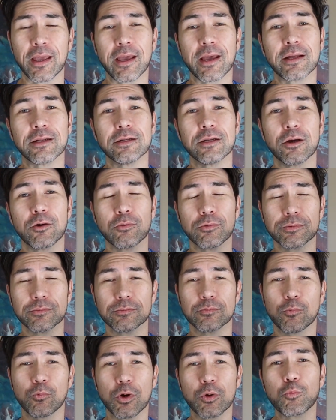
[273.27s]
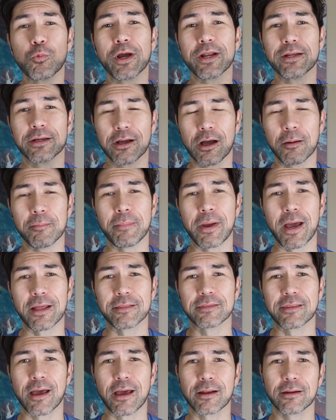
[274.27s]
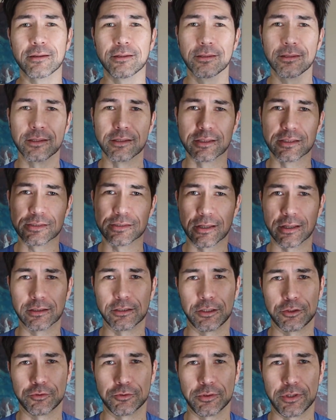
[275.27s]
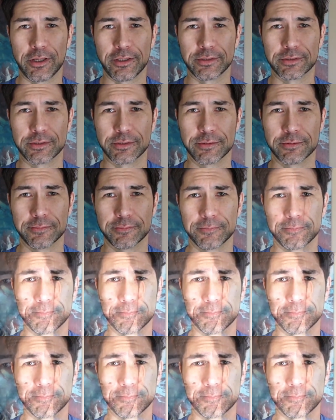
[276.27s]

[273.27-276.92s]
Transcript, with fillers: and uh, one way to combat that is electrolytes.